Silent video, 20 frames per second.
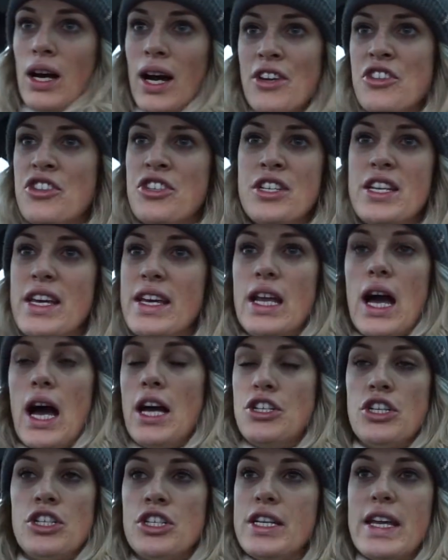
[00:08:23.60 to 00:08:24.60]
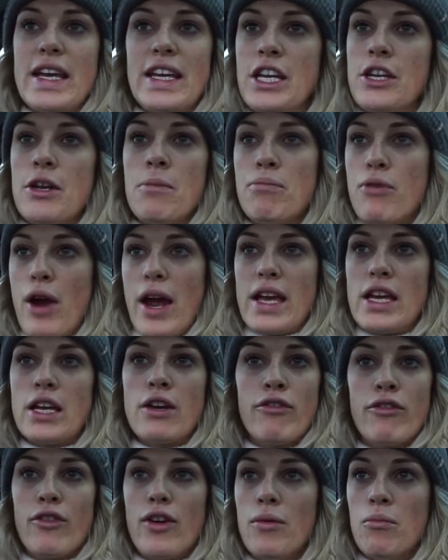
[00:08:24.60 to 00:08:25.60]
I just needed a break
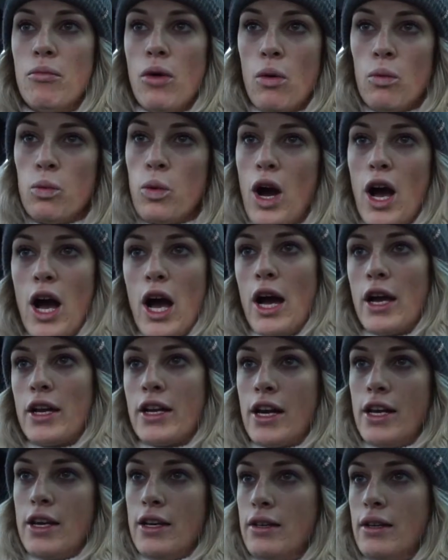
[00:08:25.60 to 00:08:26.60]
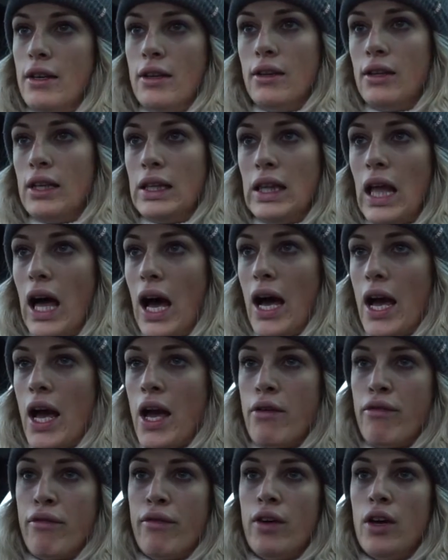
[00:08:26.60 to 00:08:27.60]
from work and
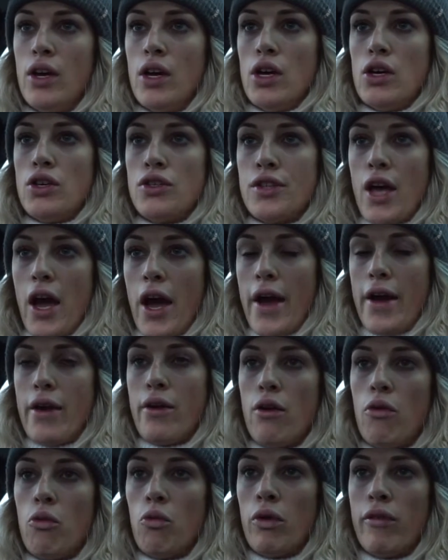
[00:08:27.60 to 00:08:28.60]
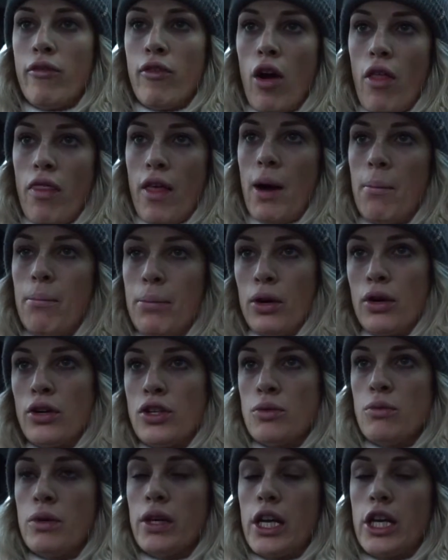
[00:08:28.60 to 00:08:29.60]
life. So we've got that
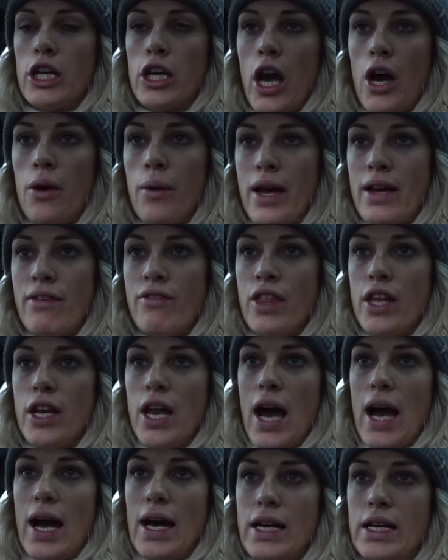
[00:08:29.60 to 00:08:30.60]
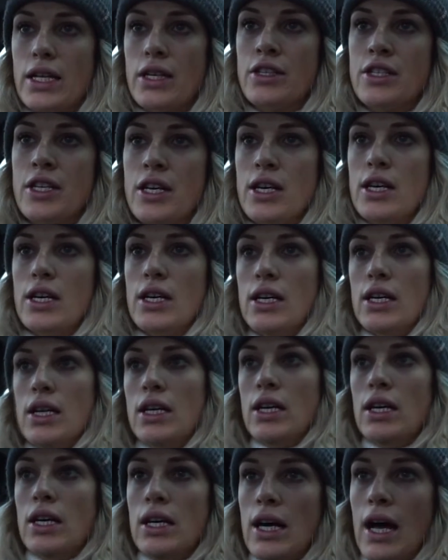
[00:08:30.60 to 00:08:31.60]
booked. We're going to go away for the night.
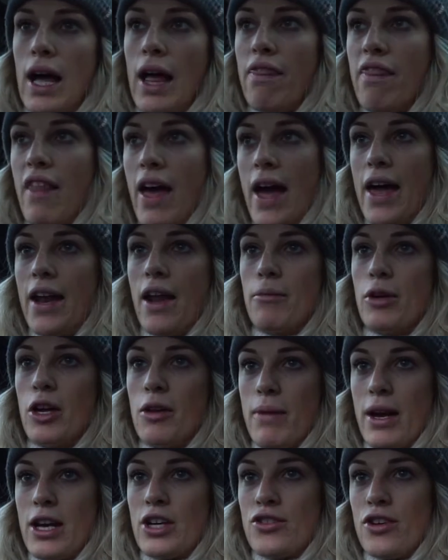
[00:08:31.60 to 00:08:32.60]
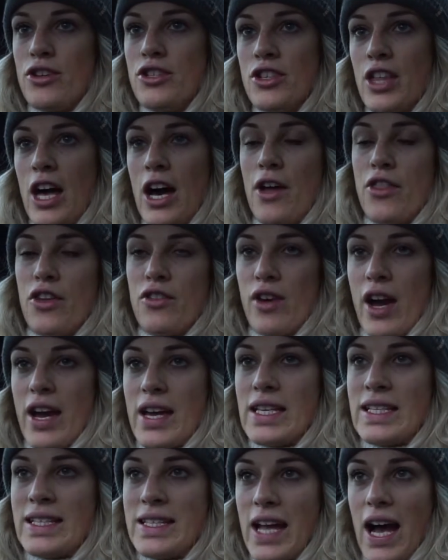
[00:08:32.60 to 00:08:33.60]
And then I'm going to make sure I do that other
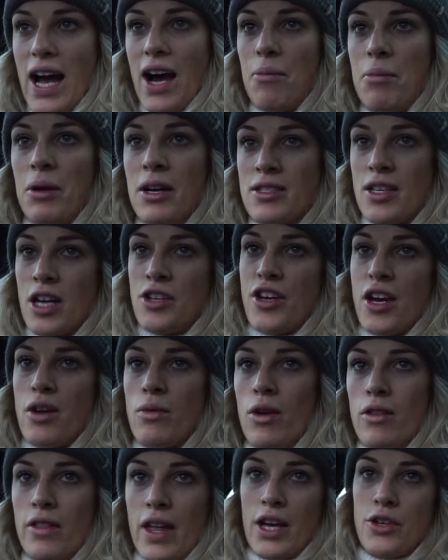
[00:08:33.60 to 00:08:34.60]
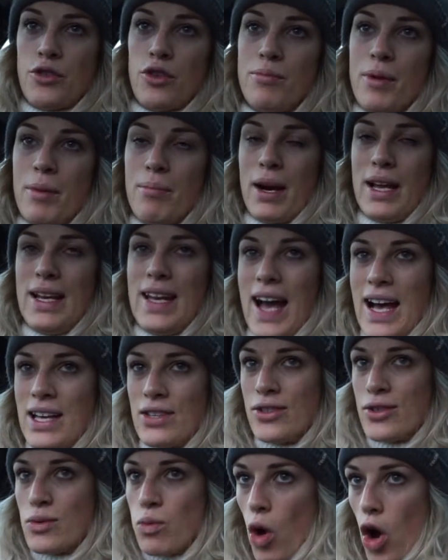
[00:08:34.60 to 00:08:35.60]
race now because I don't want that to have been my
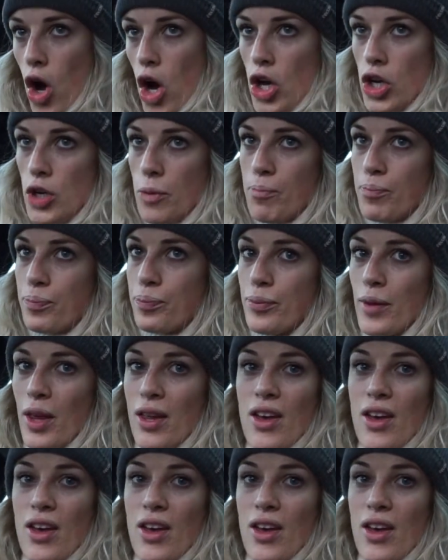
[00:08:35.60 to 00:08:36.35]
last one.